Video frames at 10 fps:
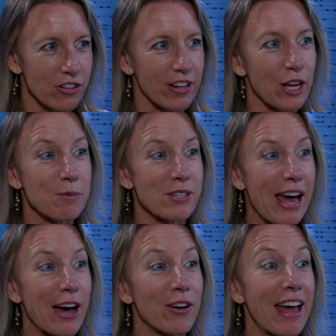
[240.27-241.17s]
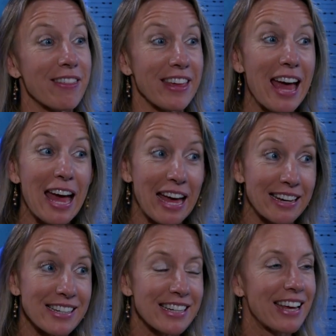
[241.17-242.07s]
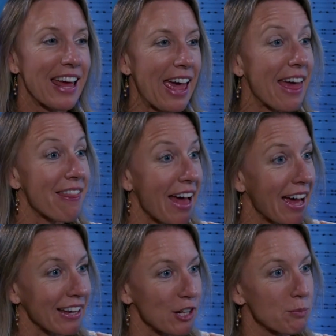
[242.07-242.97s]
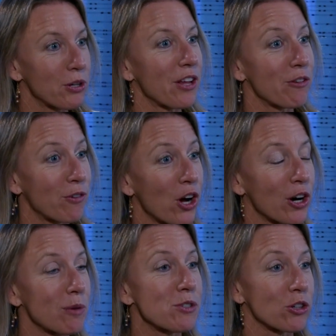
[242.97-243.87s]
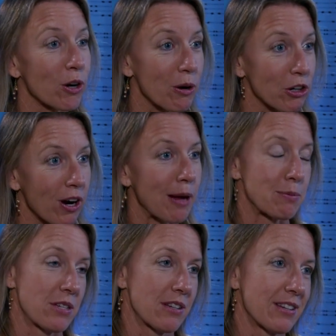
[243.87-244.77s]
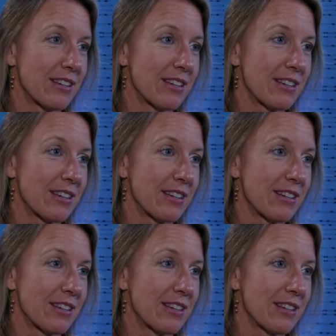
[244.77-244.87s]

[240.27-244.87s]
that comes out at the end, and that gets put on the farms to grow our crops.